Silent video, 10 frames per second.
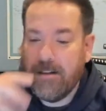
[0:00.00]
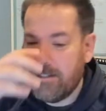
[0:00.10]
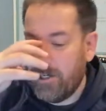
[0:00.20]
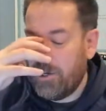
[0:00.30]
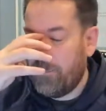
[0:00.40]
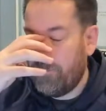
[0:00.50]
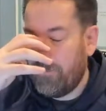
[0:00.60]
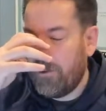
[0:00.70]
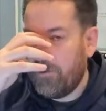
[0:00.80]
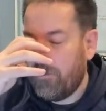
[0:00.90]
So
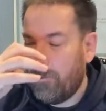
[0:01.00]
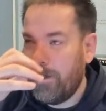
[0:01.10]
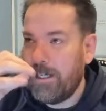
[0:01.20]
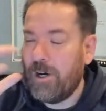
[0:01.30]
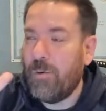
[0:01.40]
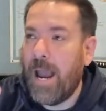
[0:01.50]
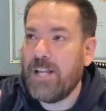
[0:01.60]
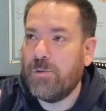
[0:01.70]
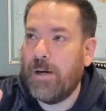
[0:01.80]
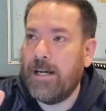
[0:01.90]
when you
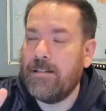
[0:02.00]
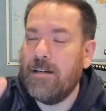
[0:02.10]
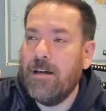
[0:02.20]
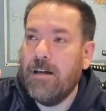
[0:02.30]
graduate,